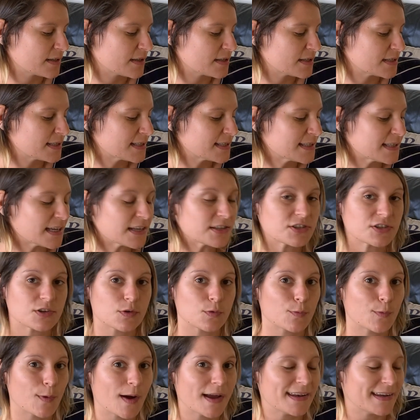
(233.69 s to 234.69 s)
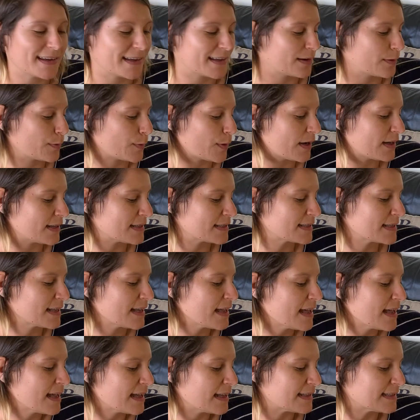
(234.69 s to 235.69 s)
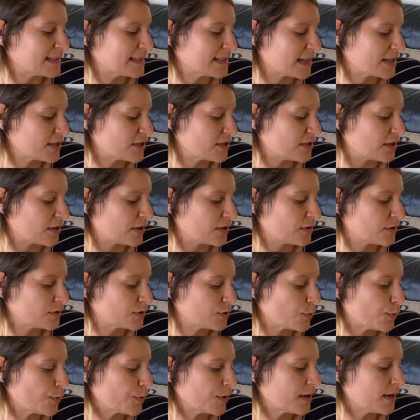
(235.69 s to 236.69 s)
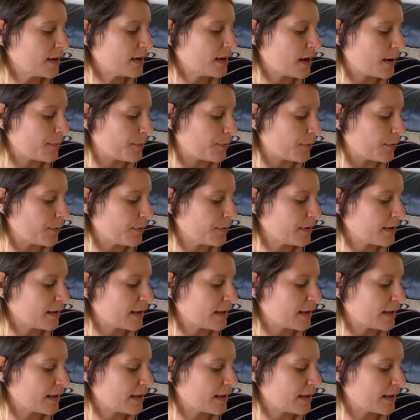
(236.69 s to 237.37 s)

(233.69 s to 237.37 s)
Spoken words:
Such a wedding it was, and such an adoring couple,